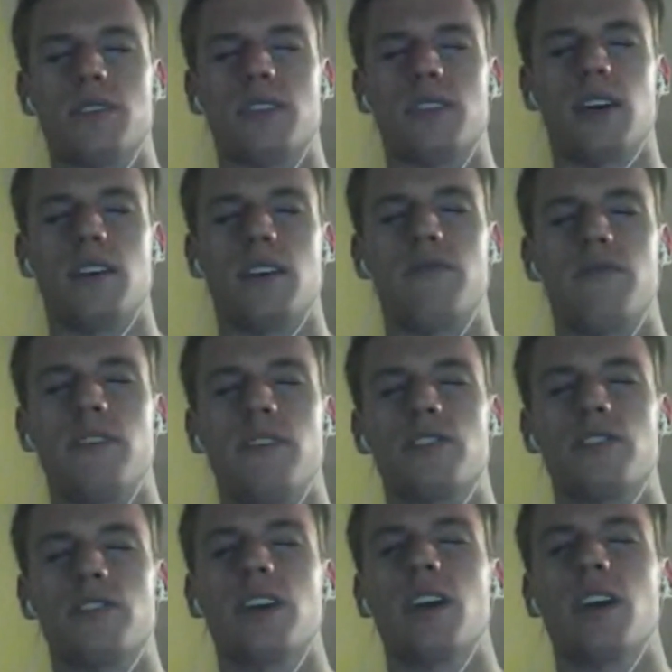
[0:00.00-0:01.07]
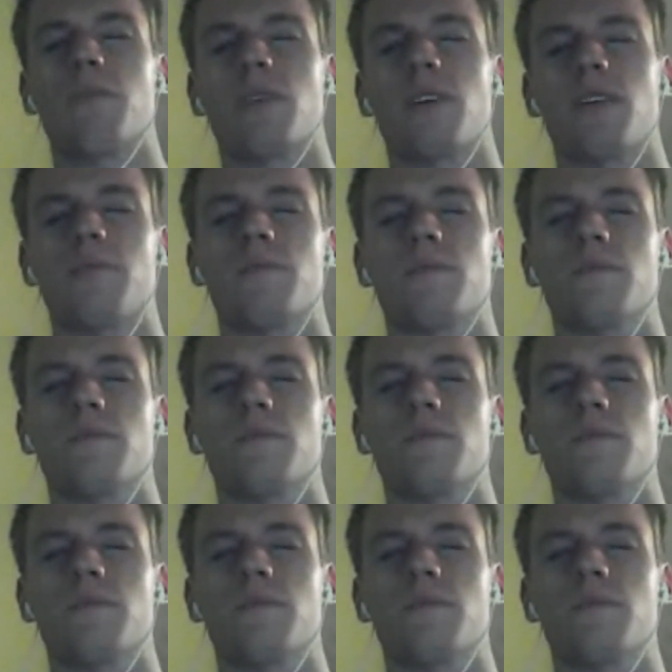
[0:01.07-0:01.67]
What's that adventure game that